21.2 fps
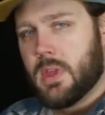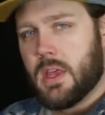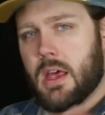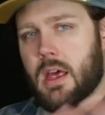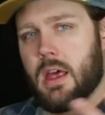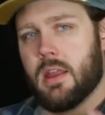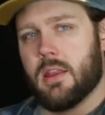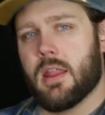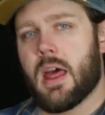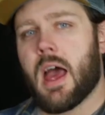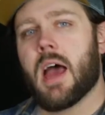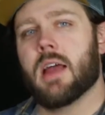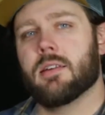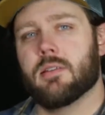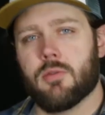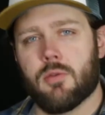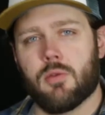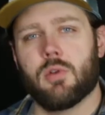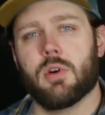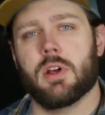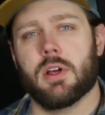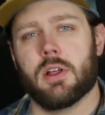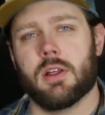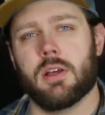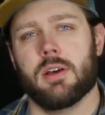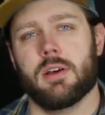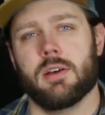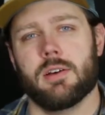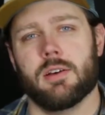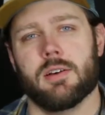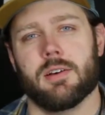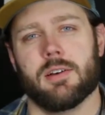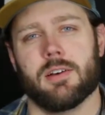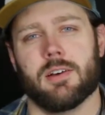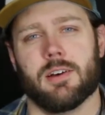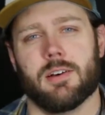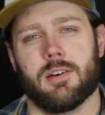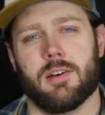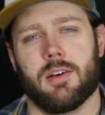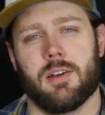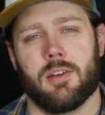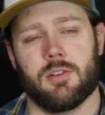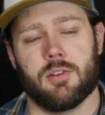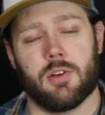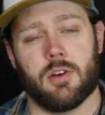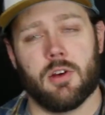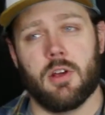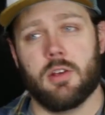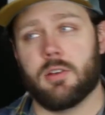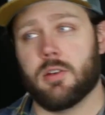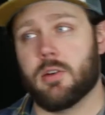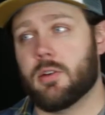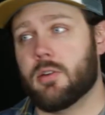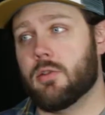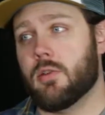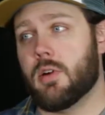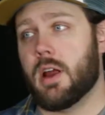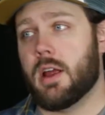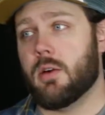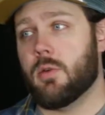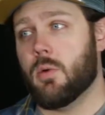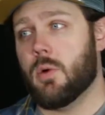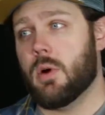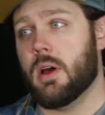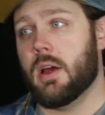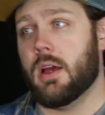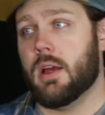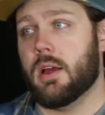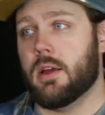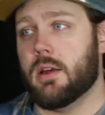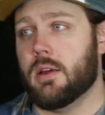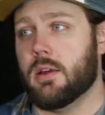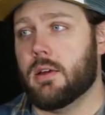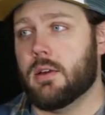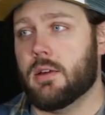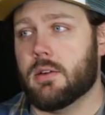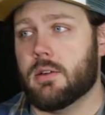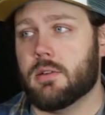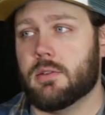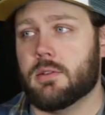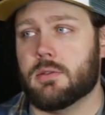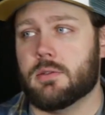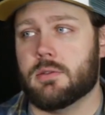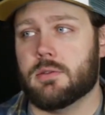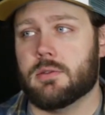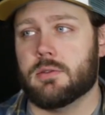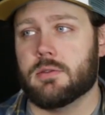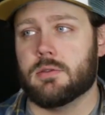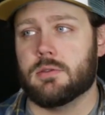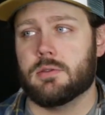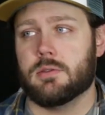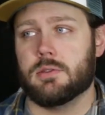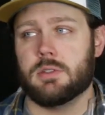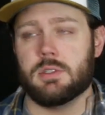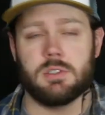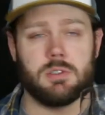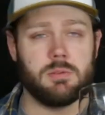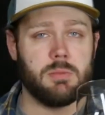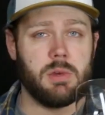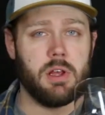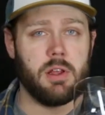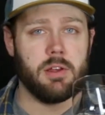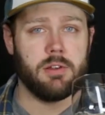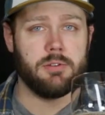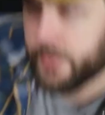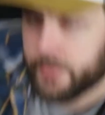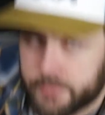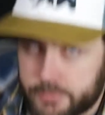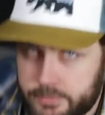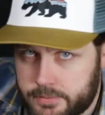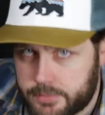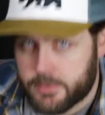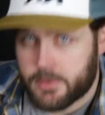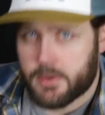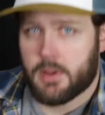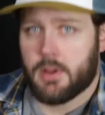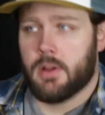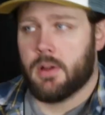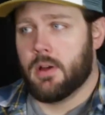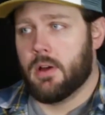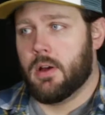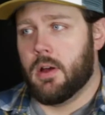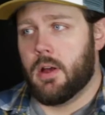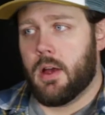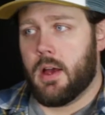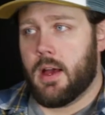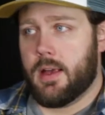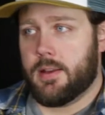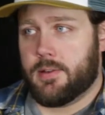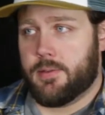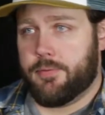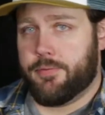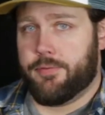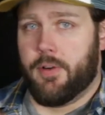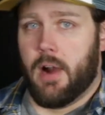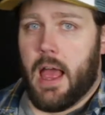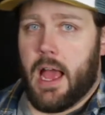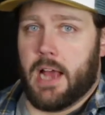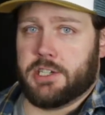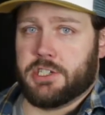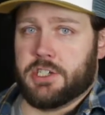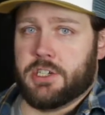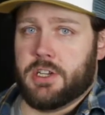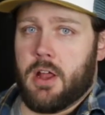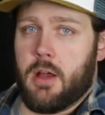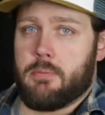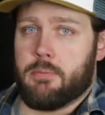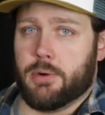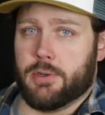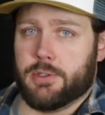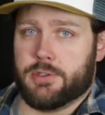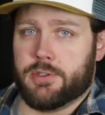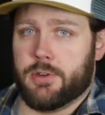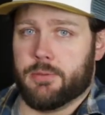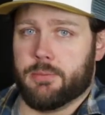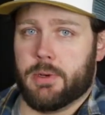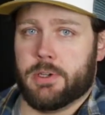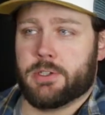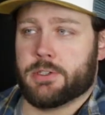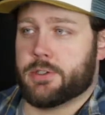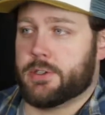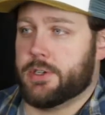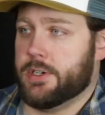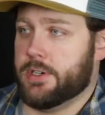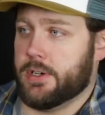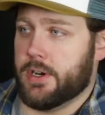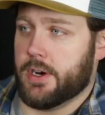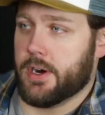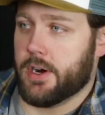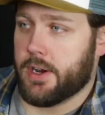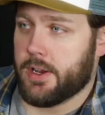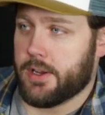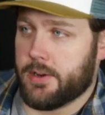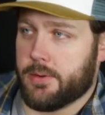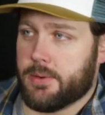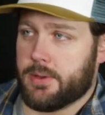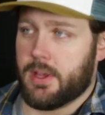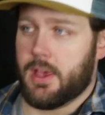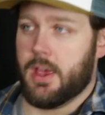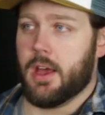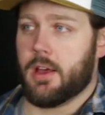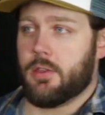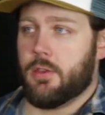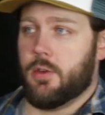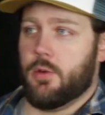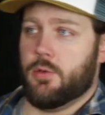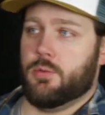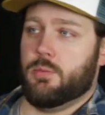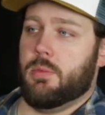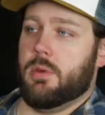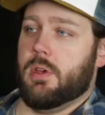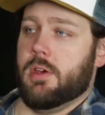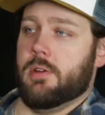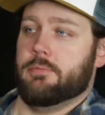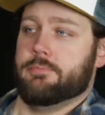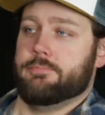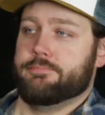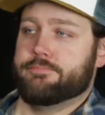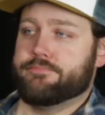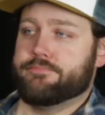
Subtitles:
and that really is a great way to smell it. Oh, I had some flashing numbers on my screen there. I didn't know what the heck those meant.